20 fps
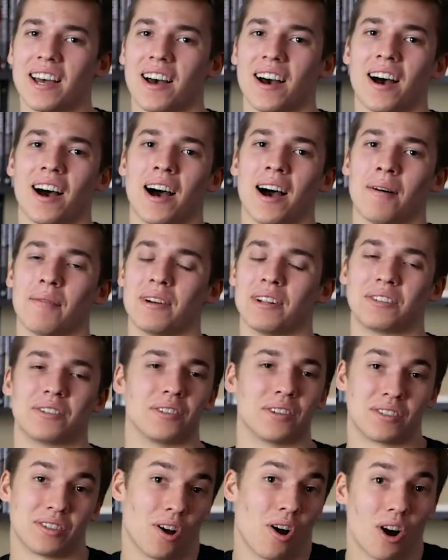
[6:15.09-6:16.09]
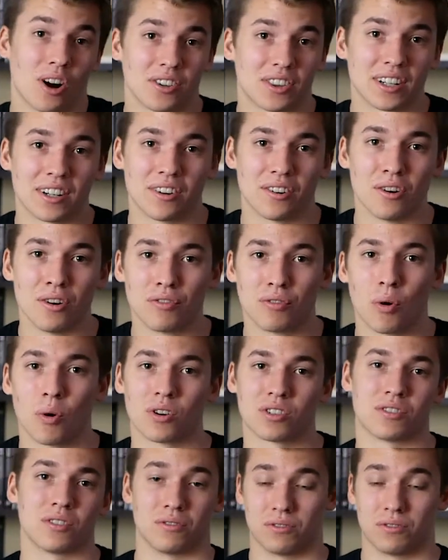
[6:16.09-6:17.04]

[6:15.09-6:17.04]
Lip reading: It's a hard thing to do, of course,